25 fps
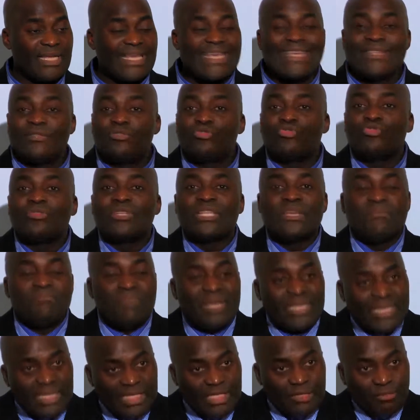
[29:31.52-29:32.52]
He took the
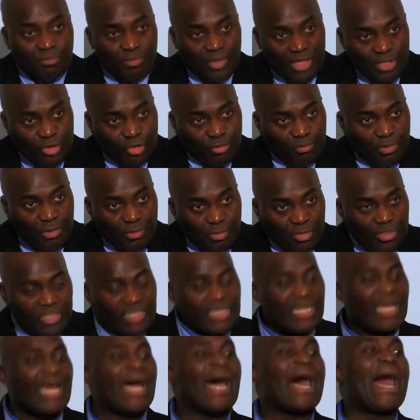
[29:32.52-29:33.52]
message he preached to people. He
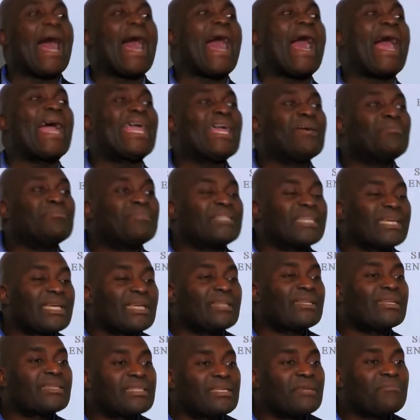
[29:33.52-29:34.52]
said that I am
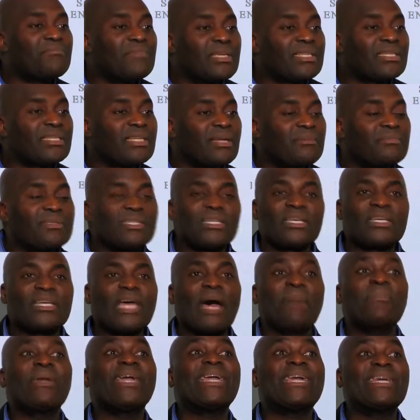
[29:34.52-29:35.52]
taking the same message, I'm saying
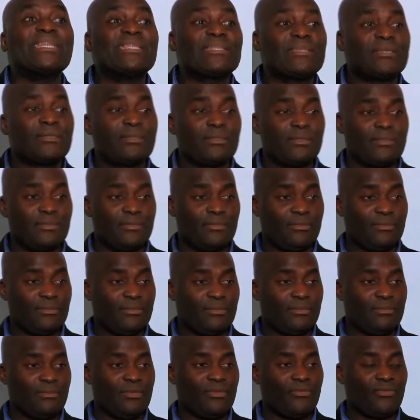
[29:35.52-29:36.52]
I'm against it
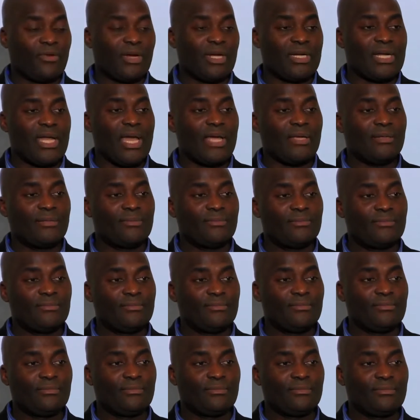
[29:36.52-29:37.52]
before I die.
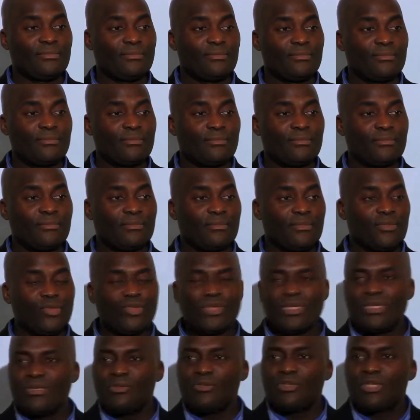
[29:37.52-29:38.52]
You
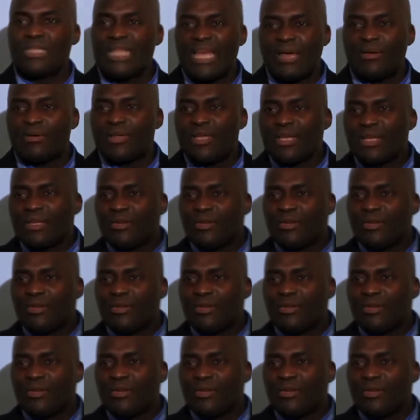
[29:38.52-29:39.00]
see now,